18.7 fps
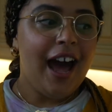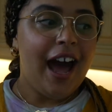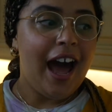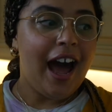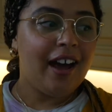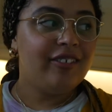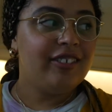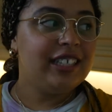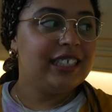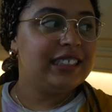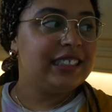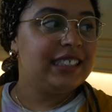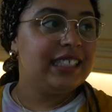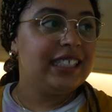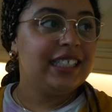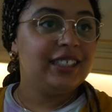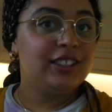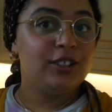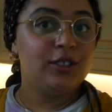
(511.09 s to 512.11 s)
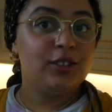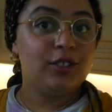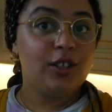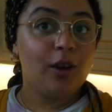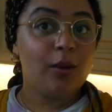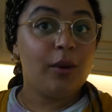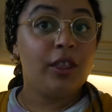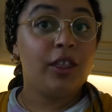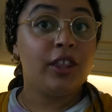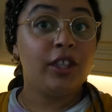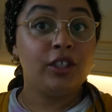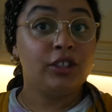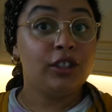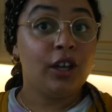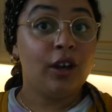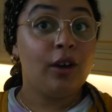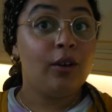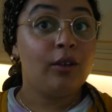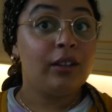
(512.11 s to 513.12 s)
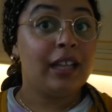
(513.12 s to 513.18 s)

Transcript: Obviously, as you saw with the dough,